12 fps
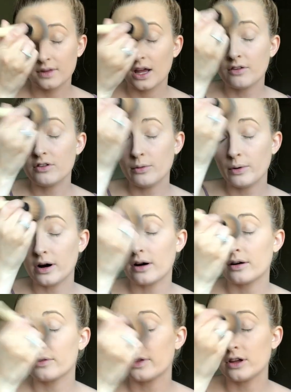
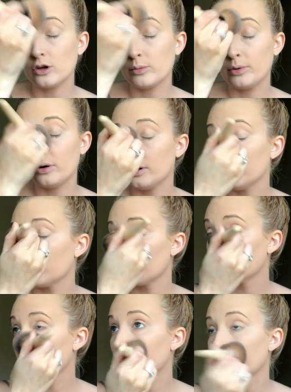everywhere that you put
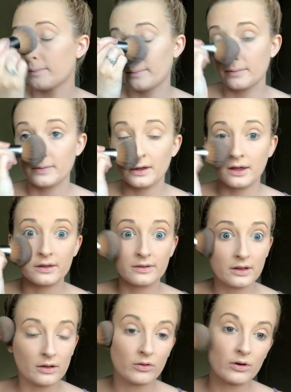the
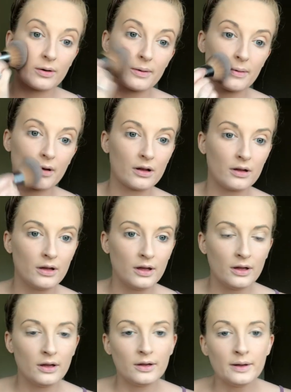concealer.
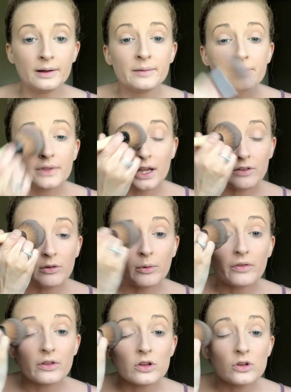
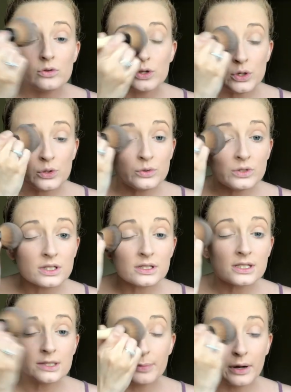Everywhere that you use
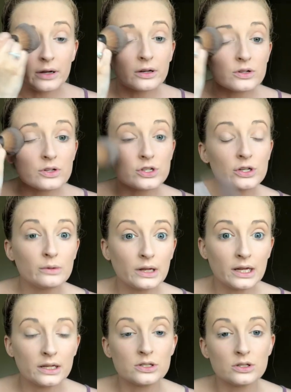the sponge, you
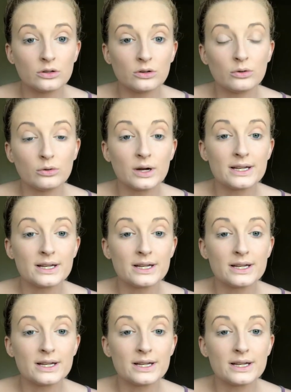need to